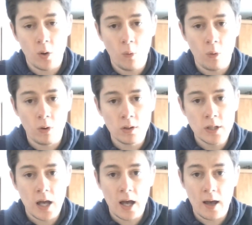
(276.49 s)
or
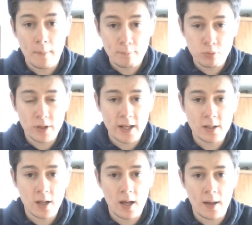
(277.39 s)
a
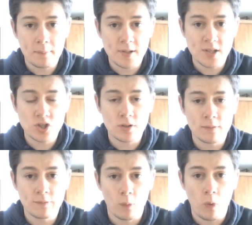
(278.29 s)
brilliant
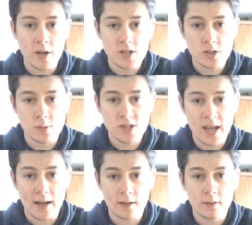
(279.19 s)
position for white to
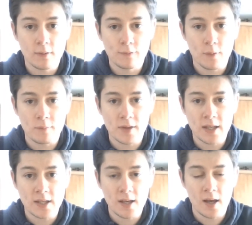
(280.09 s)
attack from
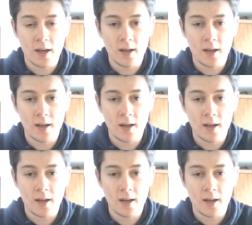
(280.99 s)
the